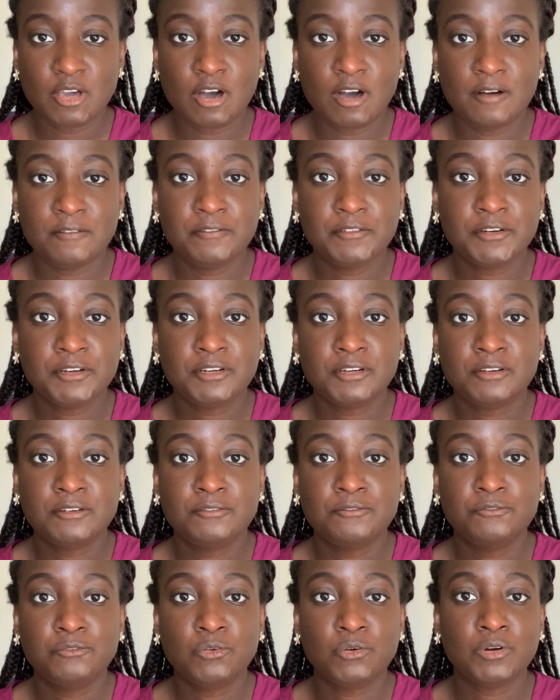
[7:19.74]
offer
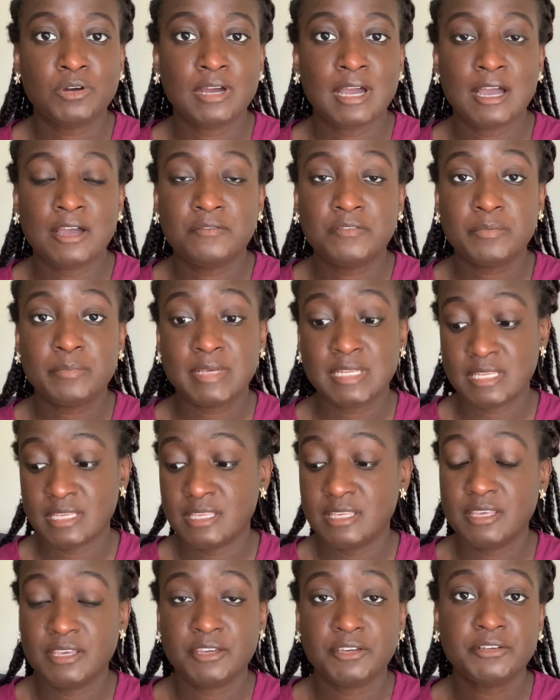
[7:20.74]
for however
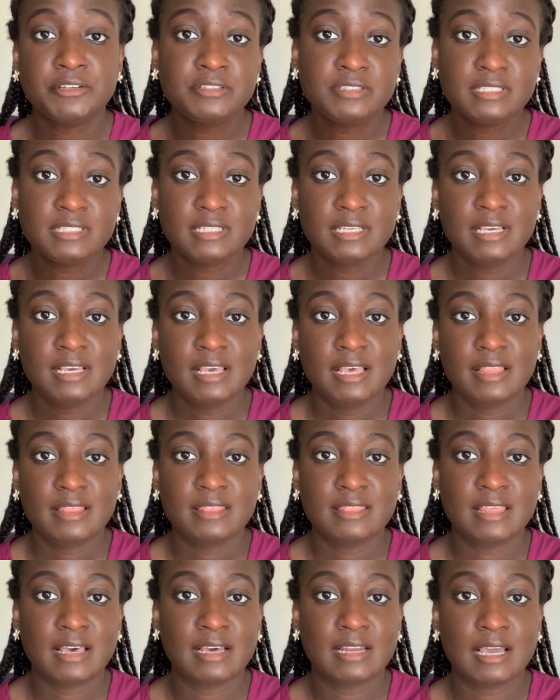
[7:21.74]
many years
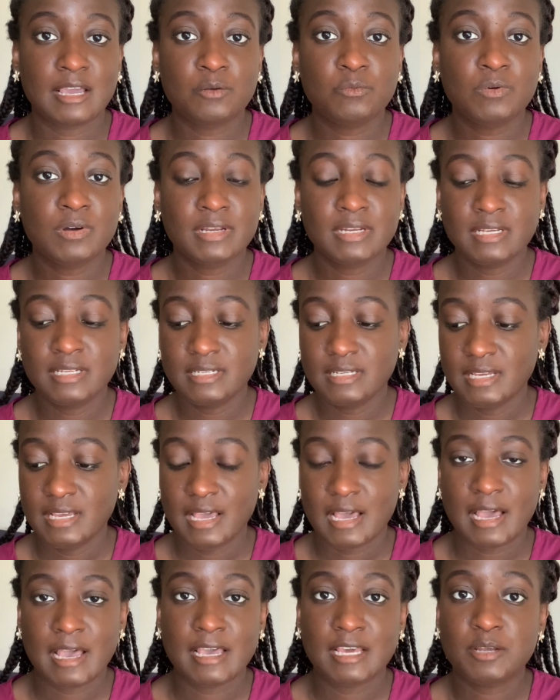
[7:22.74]
that I wanted.
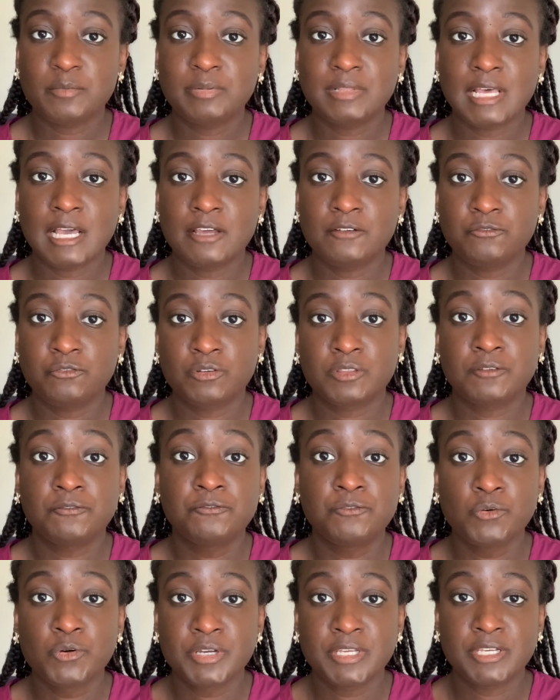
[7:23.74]
I had applied for the
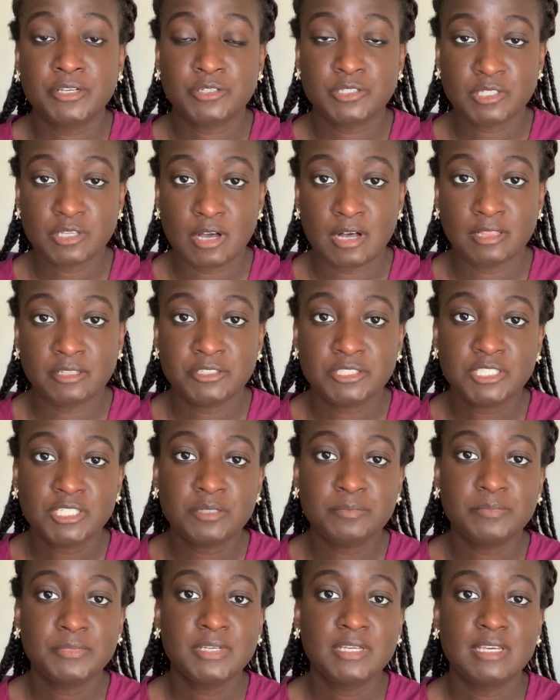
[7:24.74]
4-year
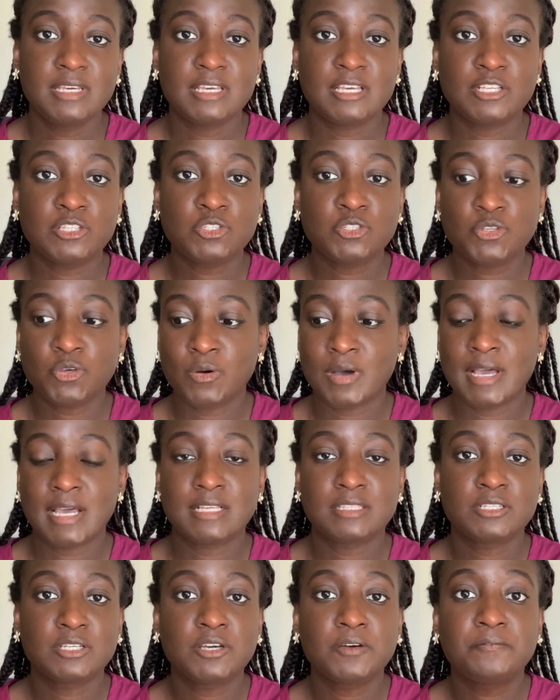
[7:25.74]
scholarship, and so I
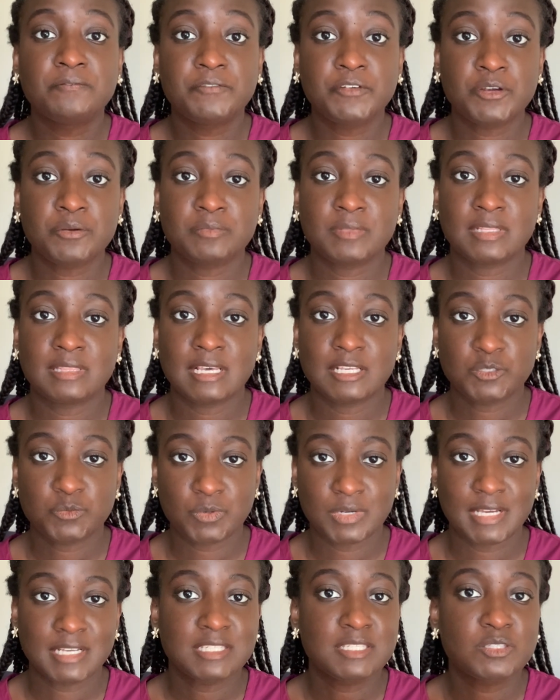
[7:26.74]
had to confirm that that's
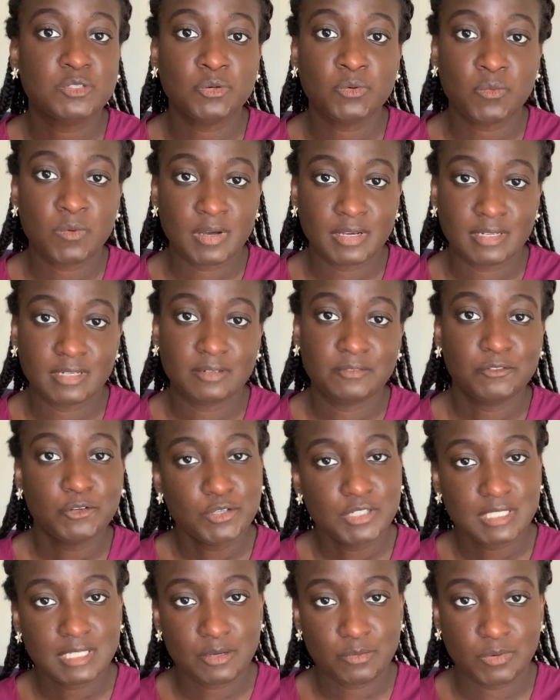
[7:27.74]
what I still wanted. Of
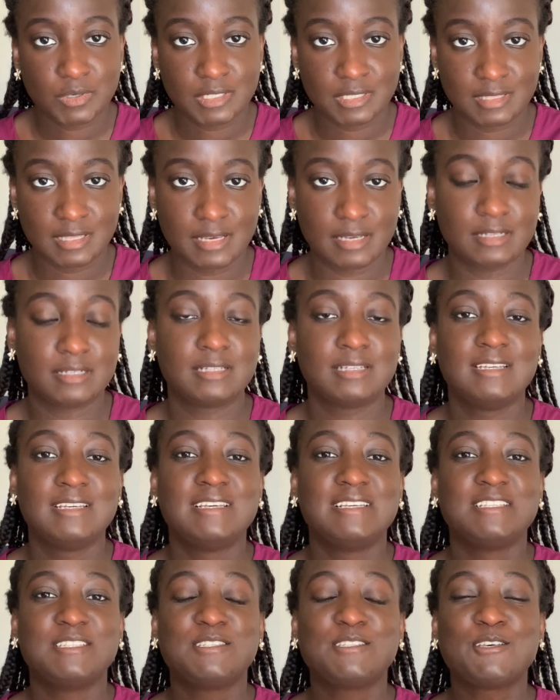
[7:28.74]
course I wanted that.
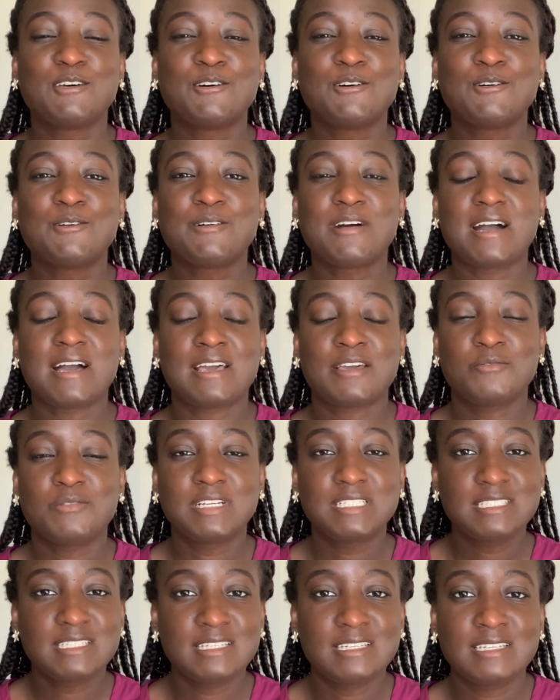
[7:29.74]
So I
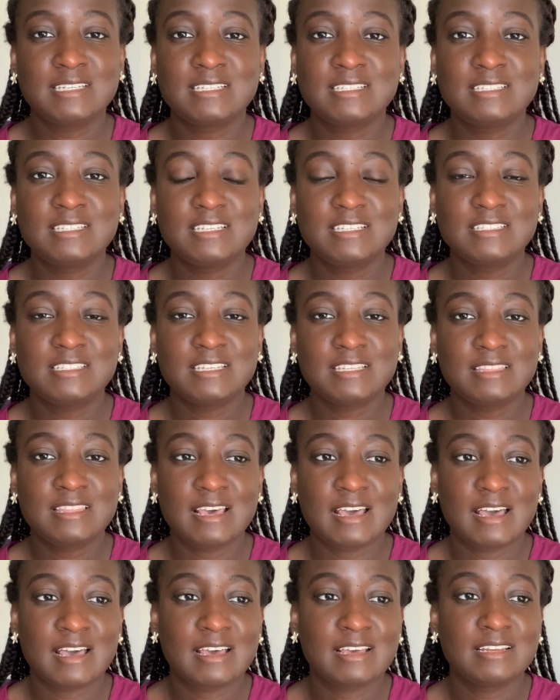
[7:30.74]
went in, did
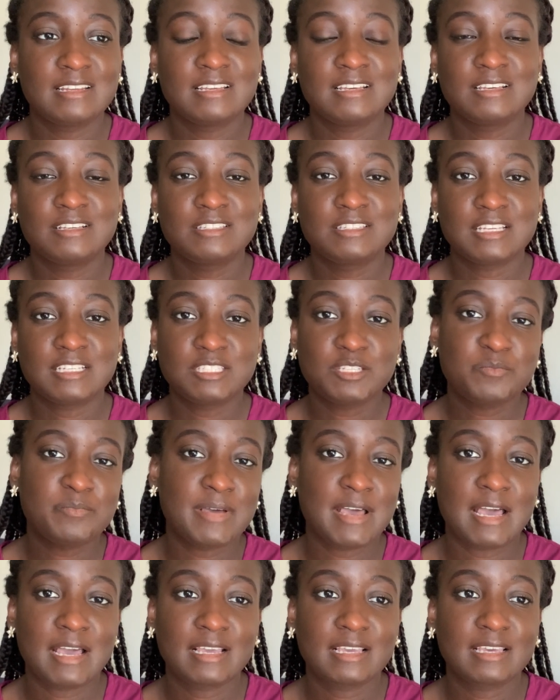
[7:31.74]
that, sent it
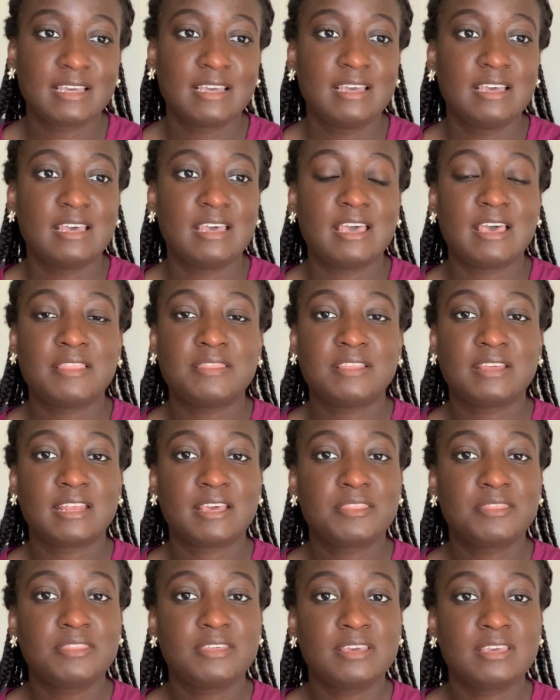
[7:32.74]
back, and then
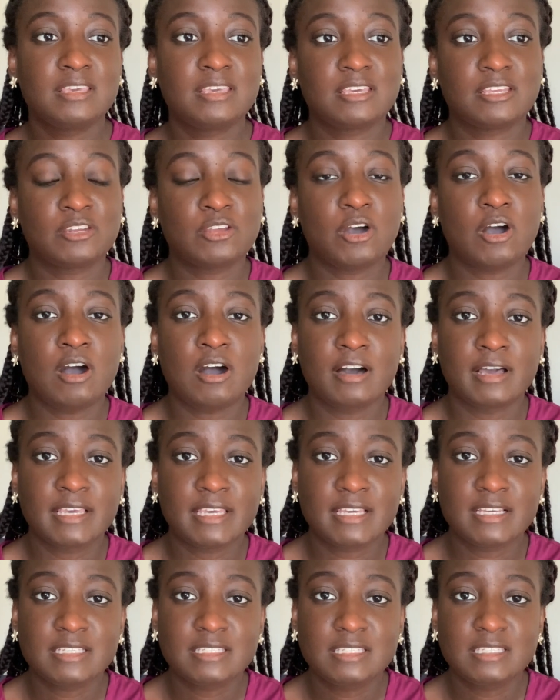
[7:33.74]
I think in
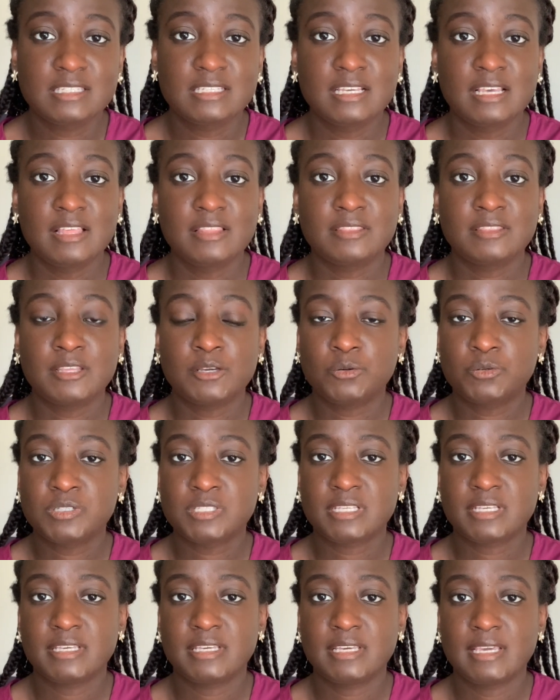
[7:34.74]
August there
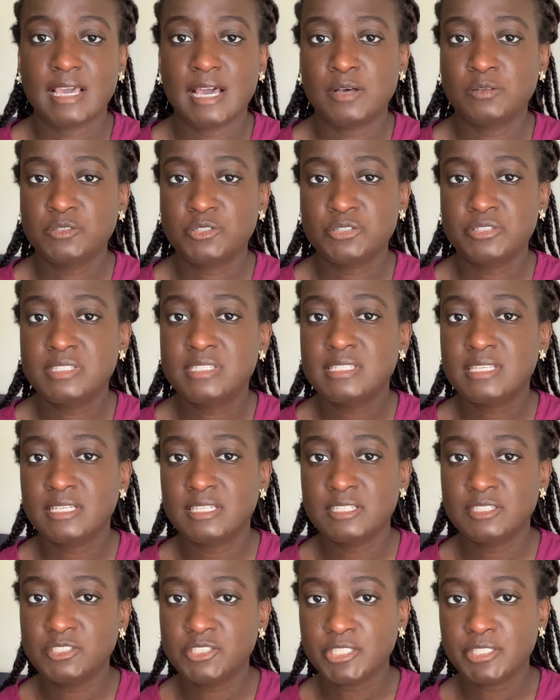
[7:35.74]
was a counter
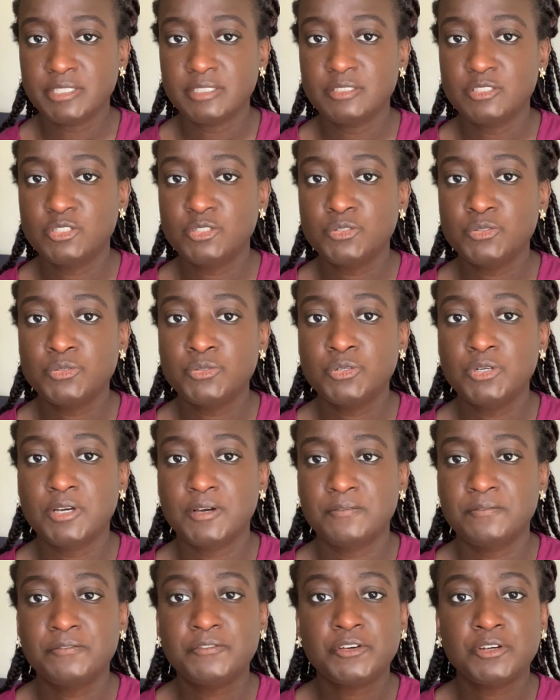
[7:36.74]
signature to
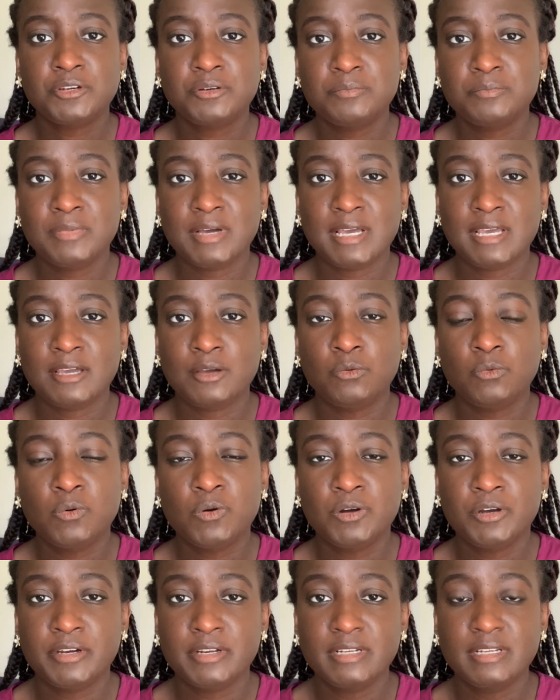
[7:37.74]
confirm my
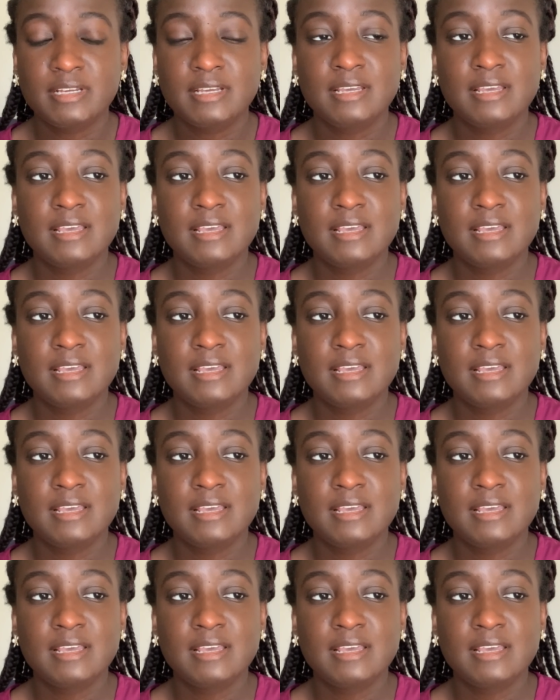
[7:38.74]
award,